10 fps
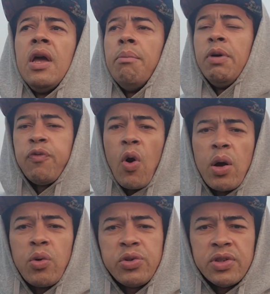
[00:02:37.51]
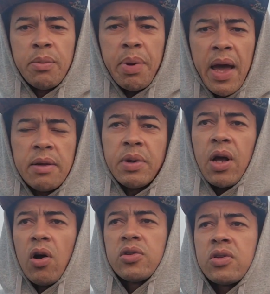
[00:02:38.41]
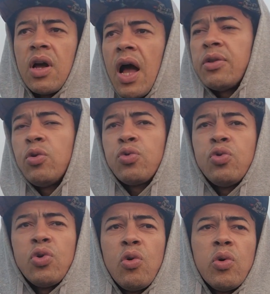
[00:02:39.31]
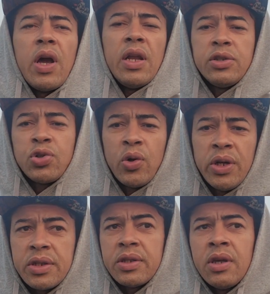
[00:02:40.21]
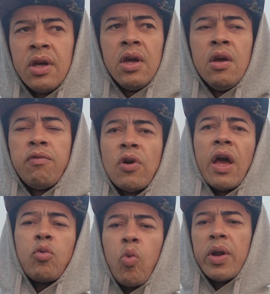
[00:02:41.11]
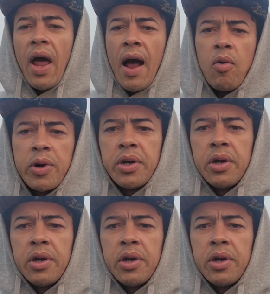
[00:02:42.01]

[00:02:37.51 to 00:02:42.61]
before I go to the bed because I don't do no electronics for like 1 hour.